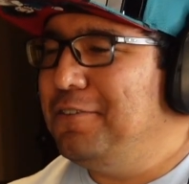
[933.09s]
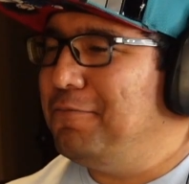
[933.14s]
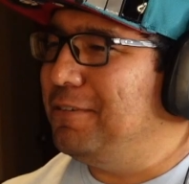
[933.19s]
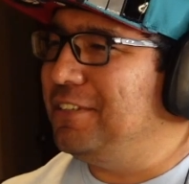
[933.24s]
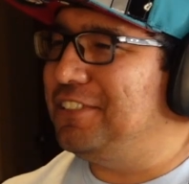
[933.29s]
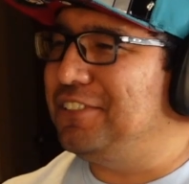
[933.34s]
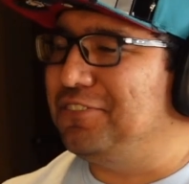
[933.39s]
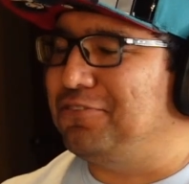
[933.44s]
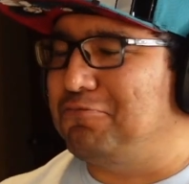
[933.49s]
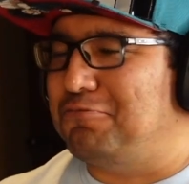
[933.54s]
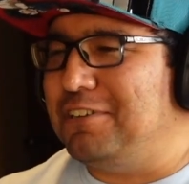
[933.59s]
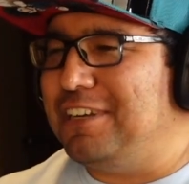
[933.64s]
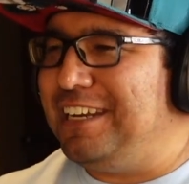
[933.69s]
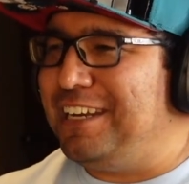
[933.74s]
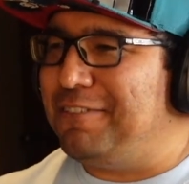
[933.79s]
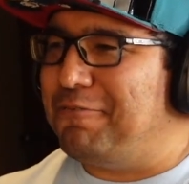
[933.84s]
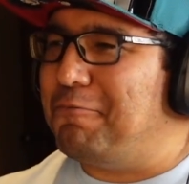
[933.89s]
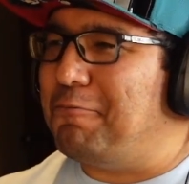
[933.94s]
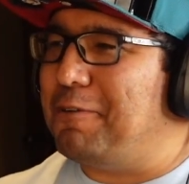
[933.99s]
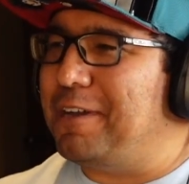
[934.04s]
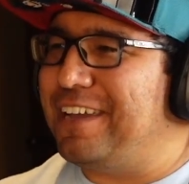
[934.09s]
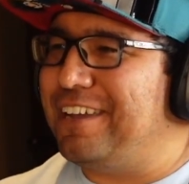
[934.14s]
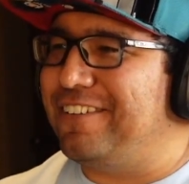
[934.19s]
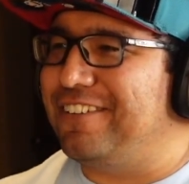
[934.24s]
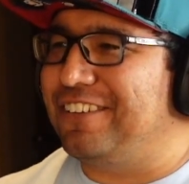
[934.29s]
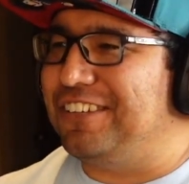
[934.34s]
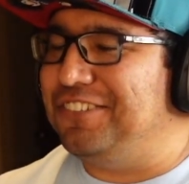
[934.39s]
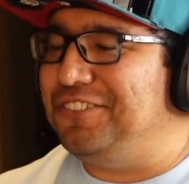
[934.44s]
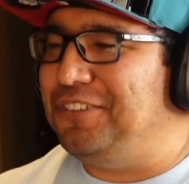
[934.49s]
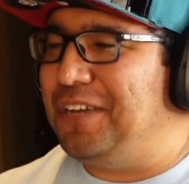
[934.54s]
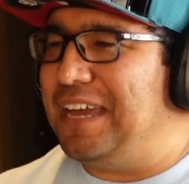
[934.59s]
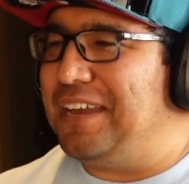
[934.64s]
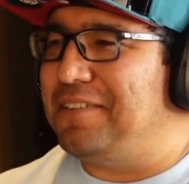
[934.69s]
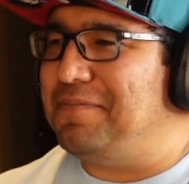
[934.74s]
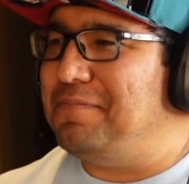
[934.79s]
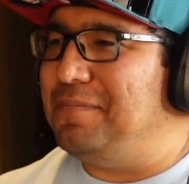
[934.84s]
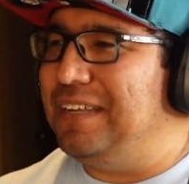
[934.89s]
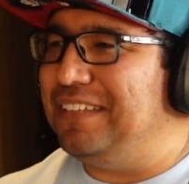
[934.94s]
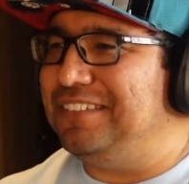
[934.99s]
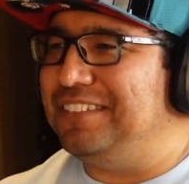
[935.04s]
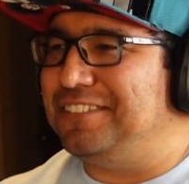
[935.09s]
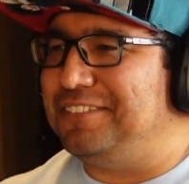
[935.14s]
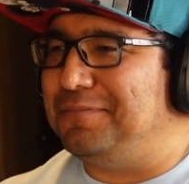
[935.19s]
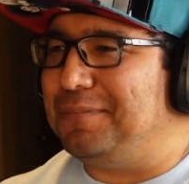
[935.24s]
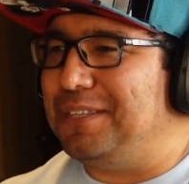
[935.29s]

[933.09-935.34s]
Which is really weird because you hadn't messaged